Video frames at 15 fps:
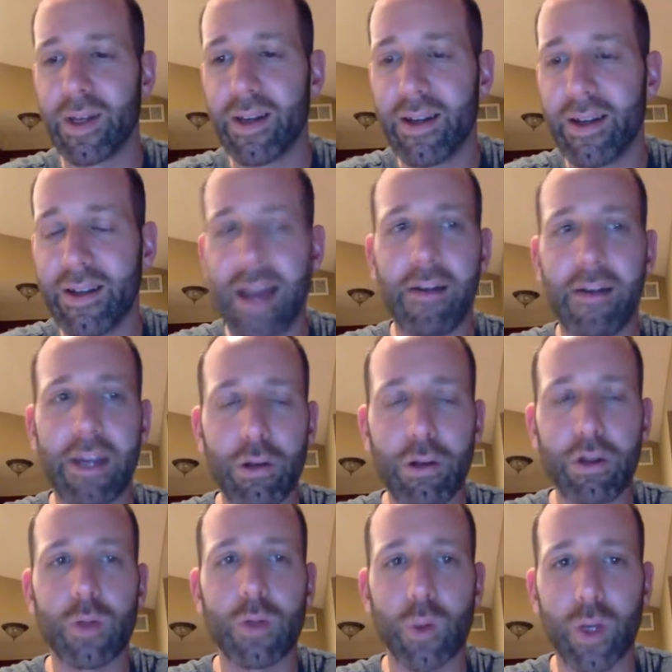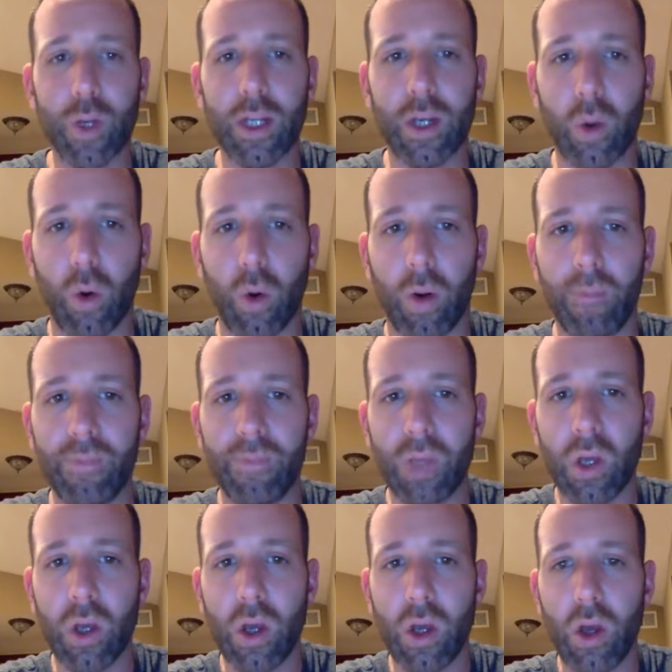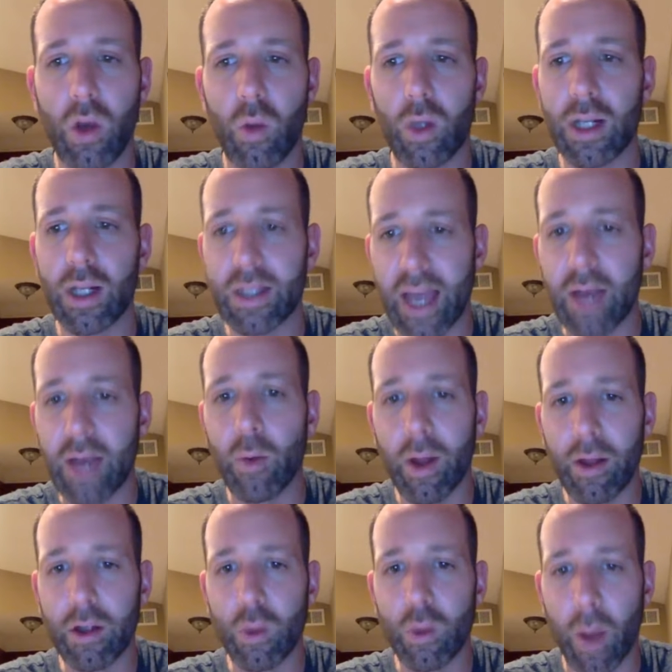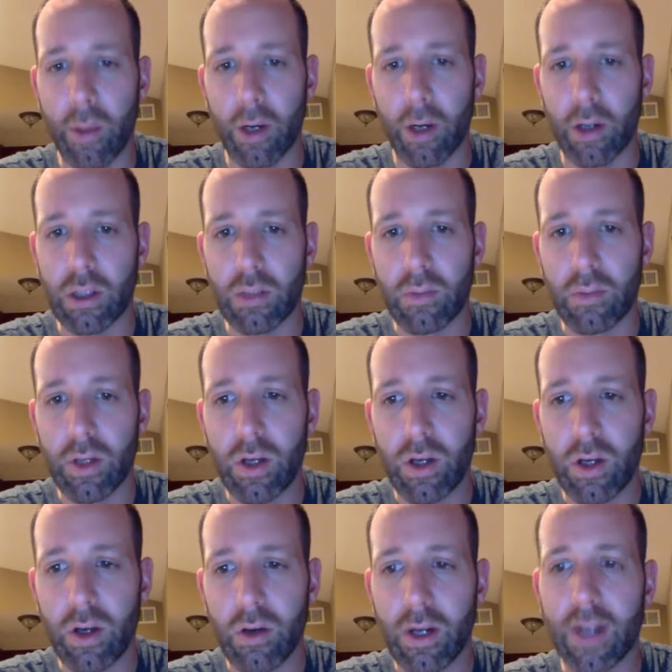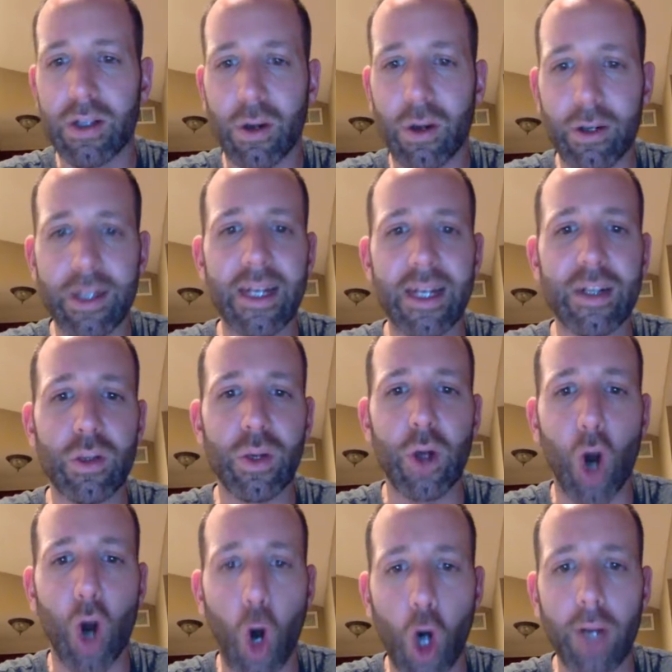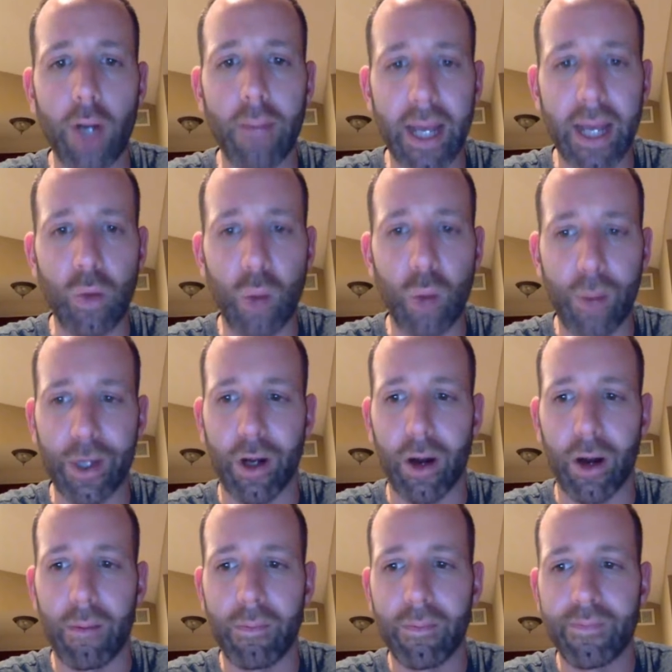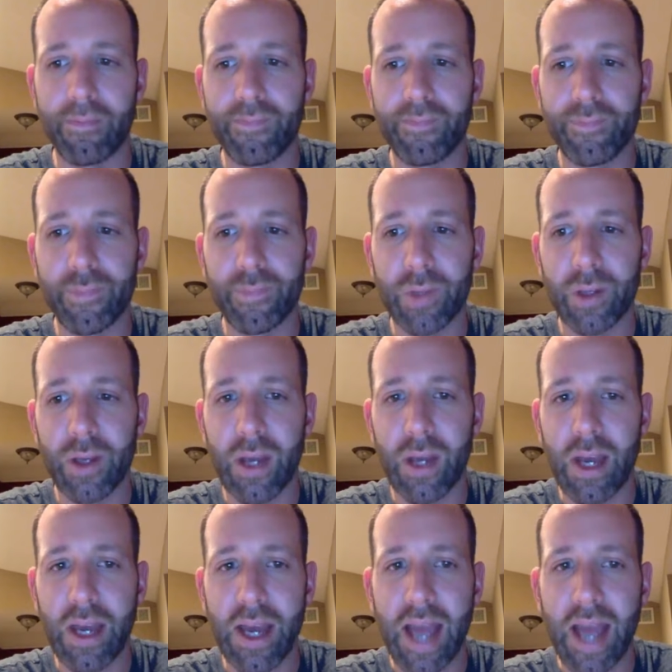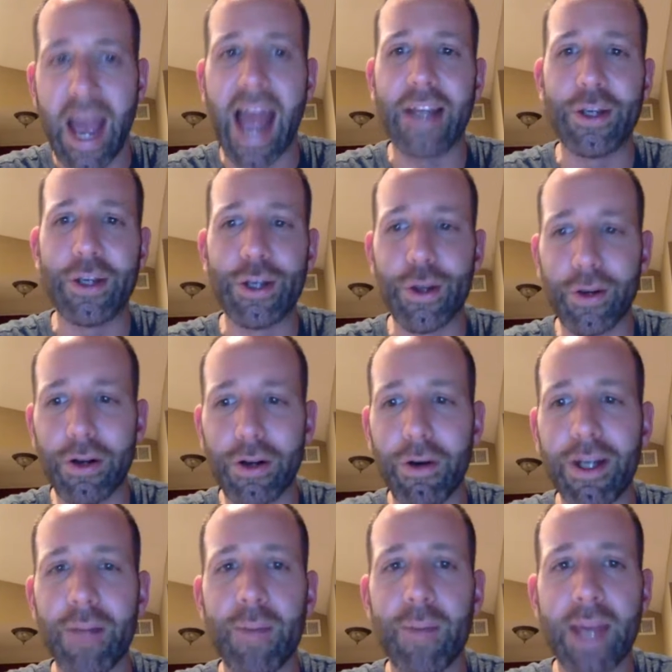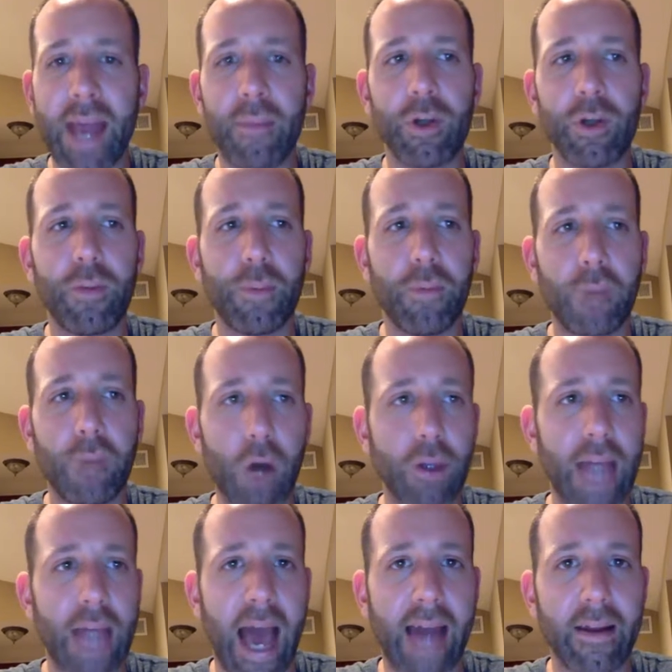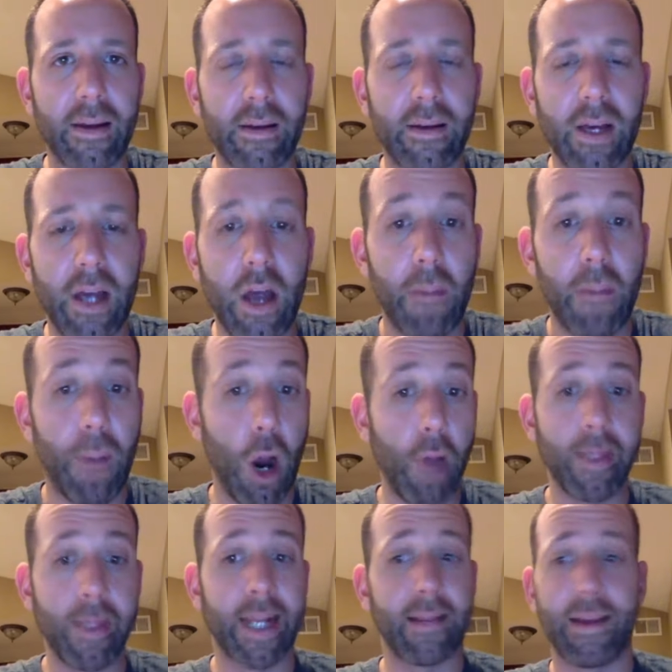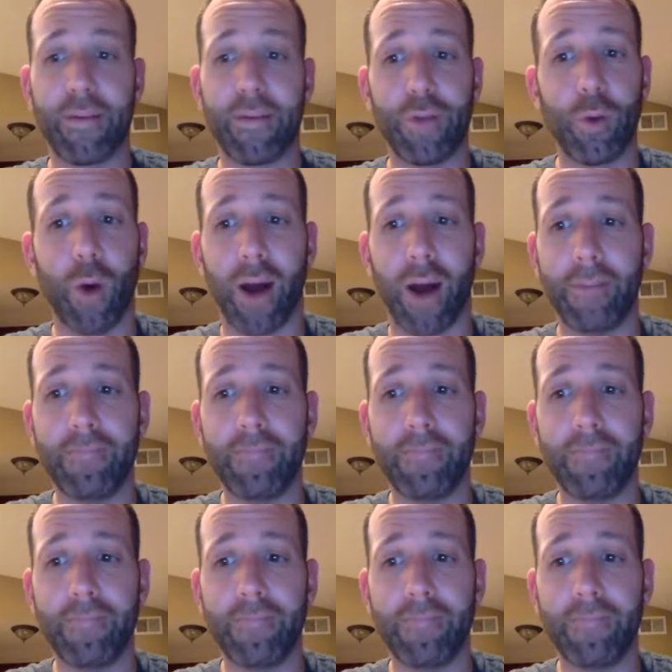Now, here's what's really cool. We're going to take one of those webinars. We're going to turn it into an automated webinar, and you're going to be able to promote that permanently if you want.